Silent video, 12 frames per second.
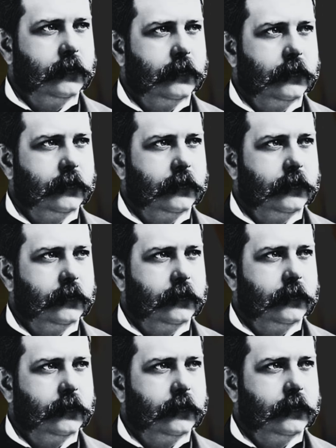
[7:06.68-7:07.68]

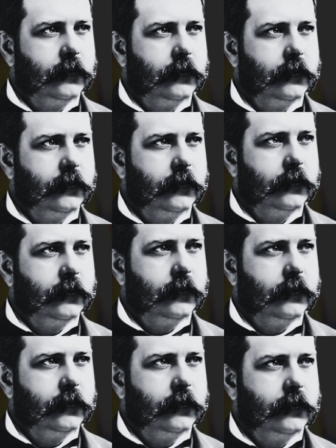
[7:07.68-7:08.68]

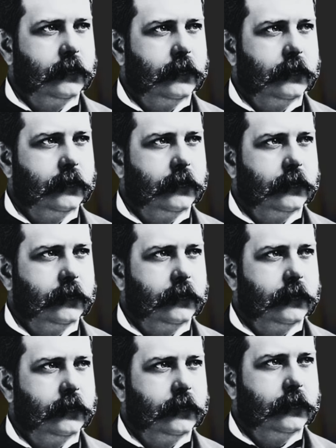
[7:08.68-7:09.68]

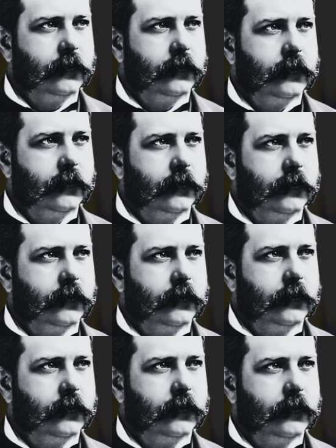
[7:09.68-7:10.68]

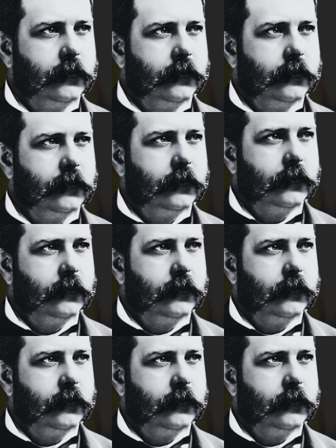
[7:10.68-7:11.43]
Nobody speaks.